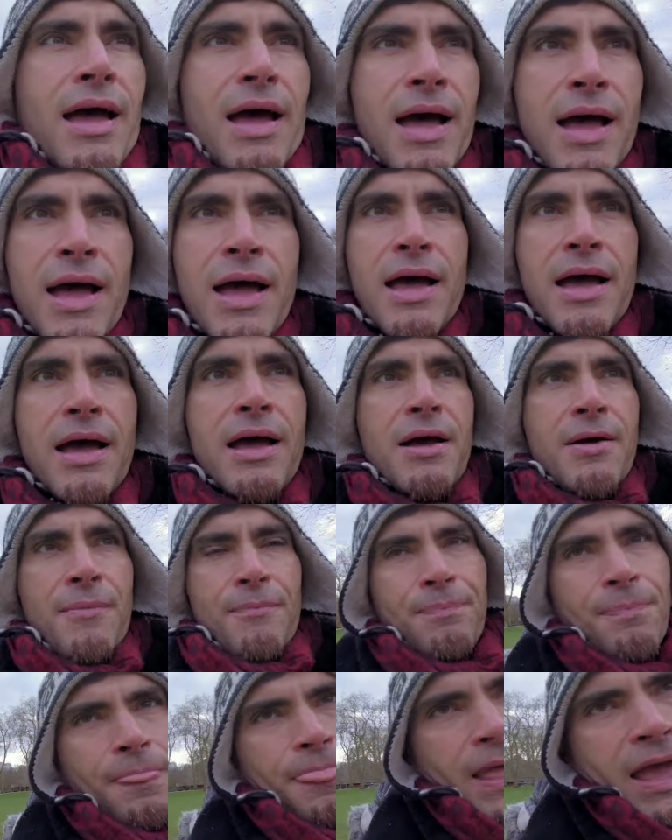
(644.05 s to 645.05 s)

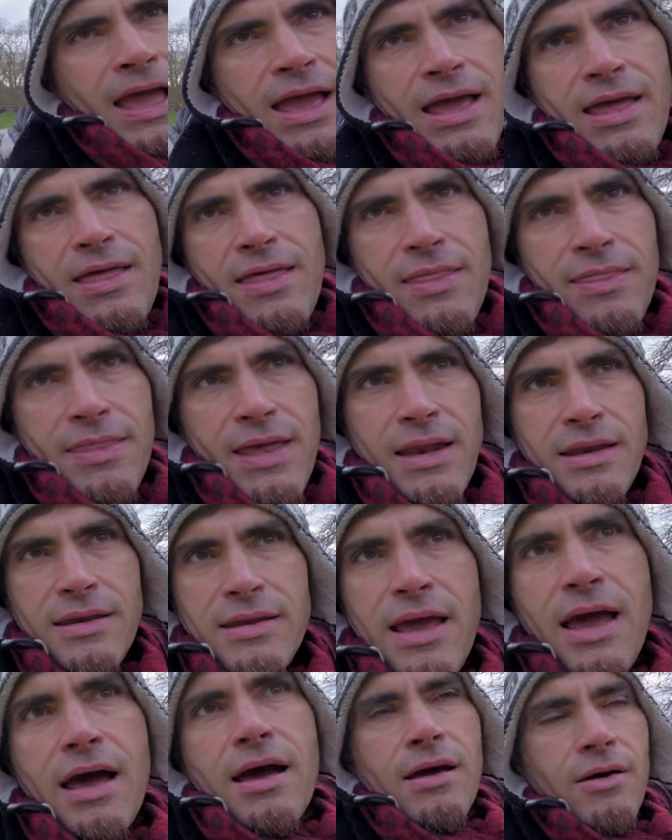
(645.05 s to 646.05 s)
Um, and then,
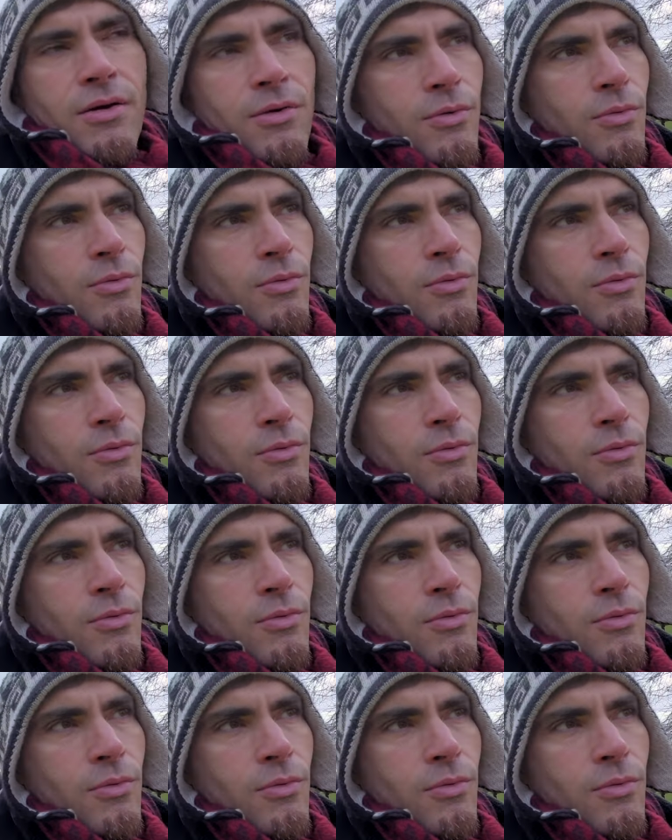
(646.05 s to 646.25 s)
yeah,